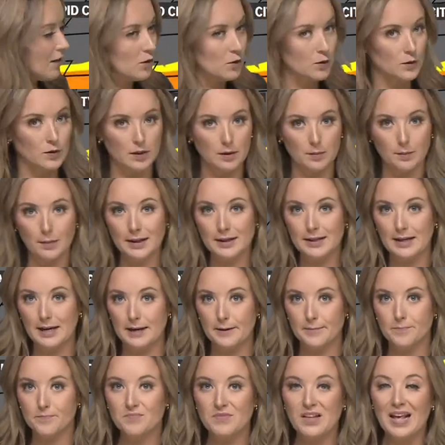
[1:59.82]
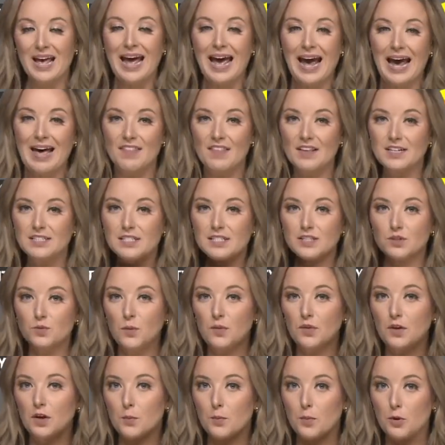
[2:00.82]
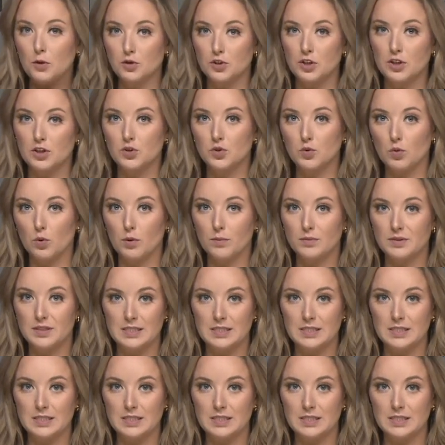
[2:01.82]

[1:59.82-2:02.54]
and early Monday. And this is with an approaching storm